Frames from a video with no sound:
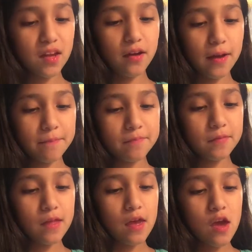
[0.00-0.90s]
Okay,
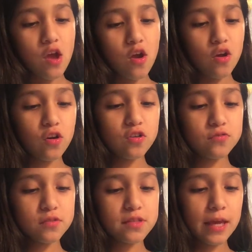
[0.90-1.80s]
hers
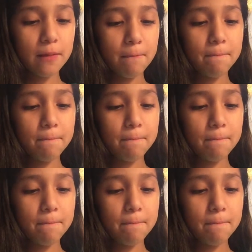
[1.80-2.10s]
was like